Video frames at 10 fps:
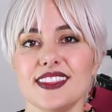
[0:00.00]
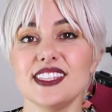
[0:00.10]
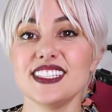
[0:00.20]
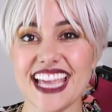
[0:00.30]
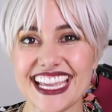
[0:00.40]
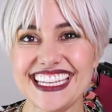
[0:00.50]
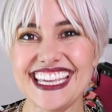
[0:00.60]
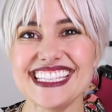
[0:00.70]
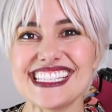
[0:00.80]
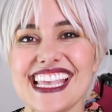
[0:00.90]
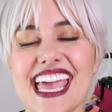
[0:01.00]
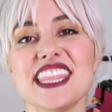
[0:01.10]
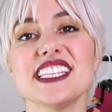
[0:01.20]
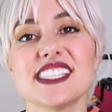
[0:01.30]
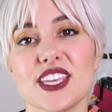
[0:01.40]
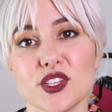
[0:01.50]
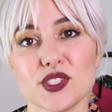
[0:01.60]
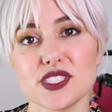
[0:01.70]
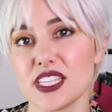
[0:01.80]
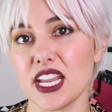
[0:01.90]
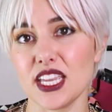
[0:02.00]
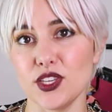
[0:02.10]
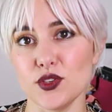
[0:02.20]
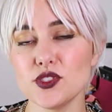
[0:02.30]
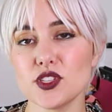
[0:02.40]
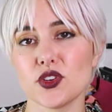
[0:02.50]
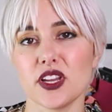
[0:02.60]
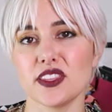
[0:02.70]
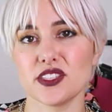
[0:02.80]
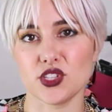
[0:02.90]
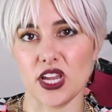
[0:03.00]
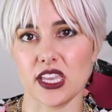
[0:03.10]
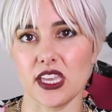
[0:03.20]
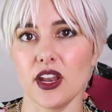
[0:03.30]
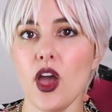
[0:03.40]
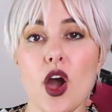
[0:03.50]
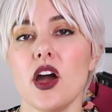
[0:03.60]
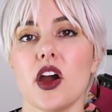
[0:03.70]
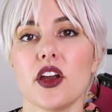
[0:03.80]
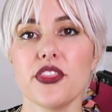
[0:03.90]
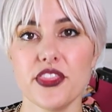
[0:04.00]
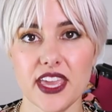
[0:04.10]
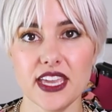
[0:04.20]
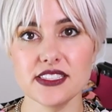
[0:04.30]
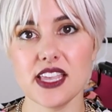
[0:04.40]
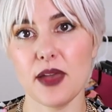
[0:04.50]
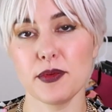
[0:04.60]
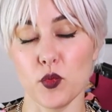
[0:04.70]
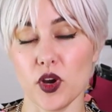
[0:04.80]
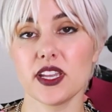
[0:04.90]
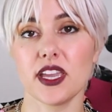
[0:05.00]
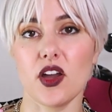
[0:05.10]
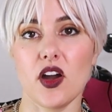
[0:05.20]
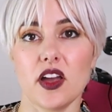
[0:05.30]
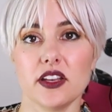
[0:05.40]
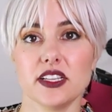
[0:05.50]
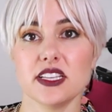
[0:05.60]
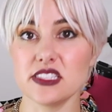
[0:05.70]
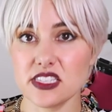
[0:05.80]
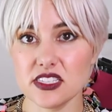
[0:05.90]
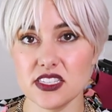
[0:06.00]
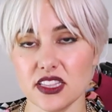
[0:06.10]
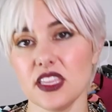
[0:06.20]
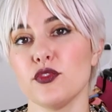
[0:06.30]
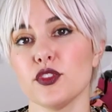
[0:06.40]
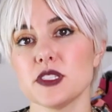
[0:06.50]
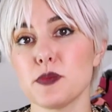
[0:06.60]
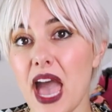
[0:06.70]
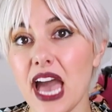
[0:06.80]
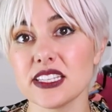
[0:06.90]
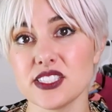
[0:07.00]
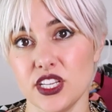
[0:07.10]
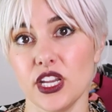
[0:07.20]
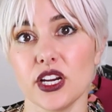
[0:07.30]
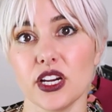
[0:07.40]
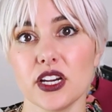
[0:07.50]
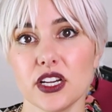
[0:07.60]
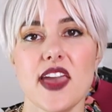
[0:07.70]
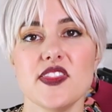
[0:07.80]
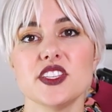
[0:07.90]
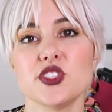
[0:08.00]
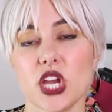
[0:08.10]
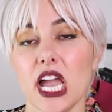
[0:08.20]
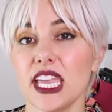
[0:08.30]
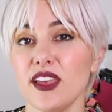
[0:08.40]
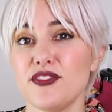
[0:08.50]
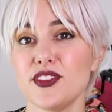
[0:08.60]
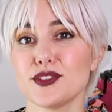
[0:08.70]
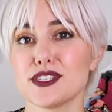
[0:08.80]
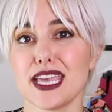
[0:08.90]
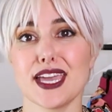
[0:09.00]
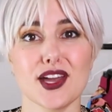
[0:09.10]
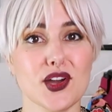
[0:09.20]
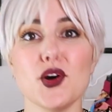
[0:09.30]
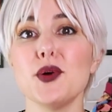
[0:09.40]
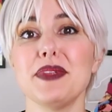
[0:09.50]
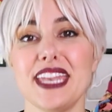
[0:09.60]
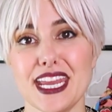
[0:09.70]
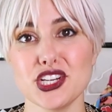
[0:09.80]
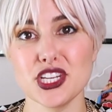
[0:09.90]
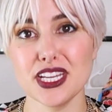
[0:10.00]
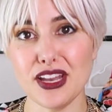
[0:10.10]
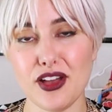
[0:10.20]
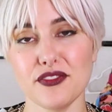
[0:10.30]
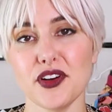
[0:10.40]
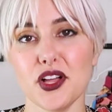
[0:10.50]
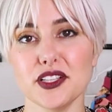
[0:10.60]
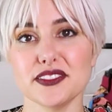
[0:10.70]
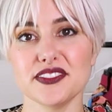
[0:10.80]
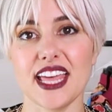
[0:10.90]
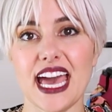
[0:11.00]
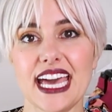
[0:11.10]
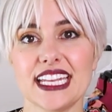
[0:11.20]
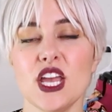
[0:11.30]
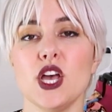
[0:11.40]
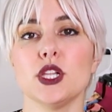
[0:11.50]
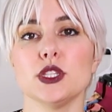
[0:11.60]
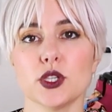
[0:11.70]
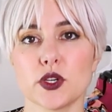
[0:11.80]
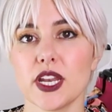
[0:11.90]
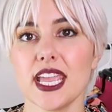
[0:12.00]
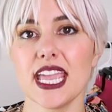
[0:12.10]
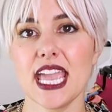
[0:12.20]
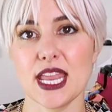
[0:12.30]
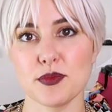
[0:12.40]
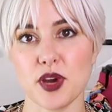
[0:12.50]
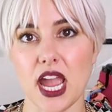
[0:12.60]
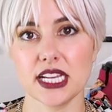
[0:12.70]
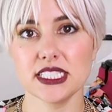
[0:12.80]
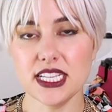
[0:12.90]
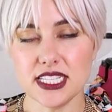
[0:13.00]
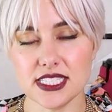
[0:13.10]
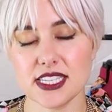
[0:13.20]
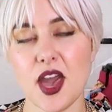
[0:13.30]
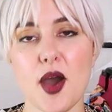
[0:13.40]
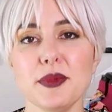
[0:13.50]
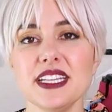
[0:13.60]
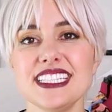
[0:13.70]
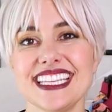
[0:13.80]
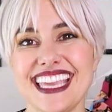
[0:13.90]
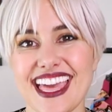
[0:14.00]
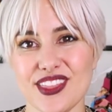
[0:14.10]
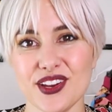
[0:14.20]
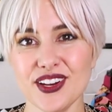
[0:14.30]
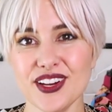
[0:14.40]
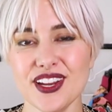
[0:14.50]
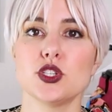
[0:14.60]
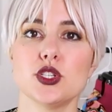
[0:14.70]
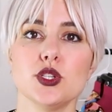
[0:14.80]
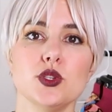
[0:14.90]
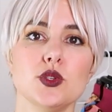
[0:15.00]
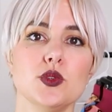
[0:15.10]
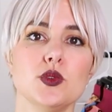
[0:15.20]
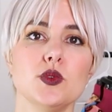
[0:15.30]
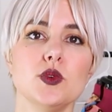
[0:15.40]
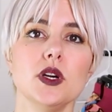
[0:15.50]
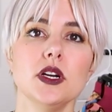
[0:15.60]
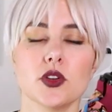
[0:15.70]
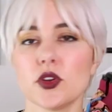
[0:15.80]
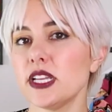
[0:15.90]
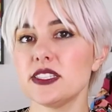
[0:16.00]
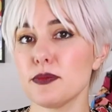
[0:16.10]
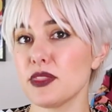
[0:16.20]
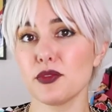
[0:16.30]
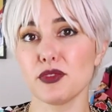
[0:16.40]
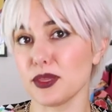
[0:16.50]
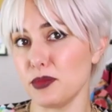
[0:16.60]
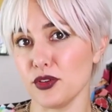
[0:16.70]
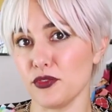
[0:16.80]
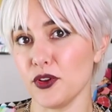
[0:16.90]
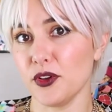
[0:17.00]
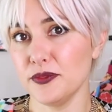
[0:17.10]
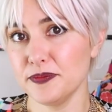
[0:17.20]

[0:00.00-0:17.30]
The techniques and the skills that I use to create this jacket are things that I've been working on consistently for this past year. And this jacket feels like a culmination of all of that learning and practice coming together to create something really beautiful.